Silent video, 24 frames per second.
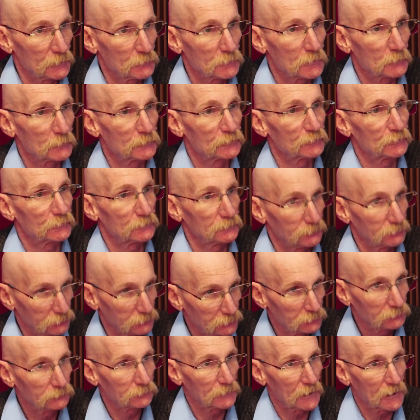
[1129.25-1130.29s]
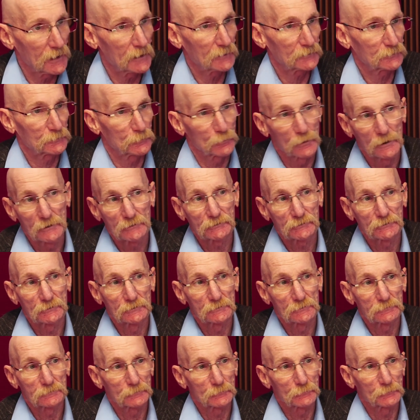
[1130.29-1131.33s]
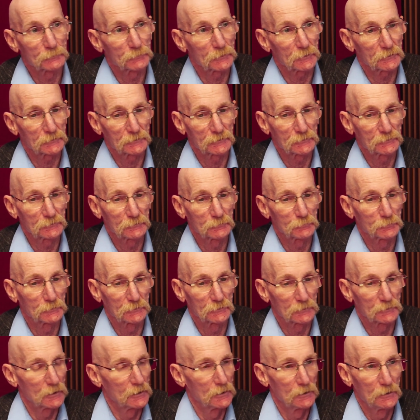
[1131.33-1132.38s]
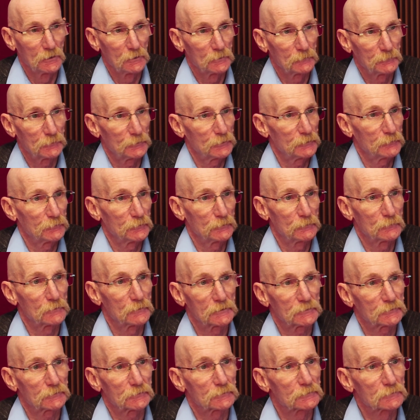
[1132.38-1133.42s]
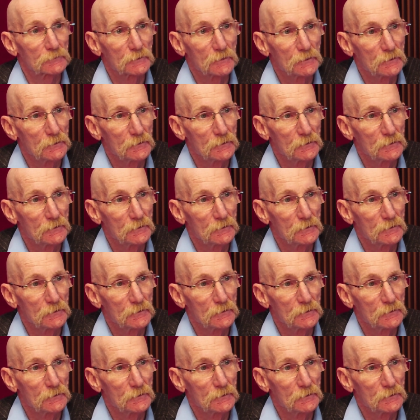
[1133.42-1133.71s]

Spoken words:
members are to ask questions from participants, very few questions.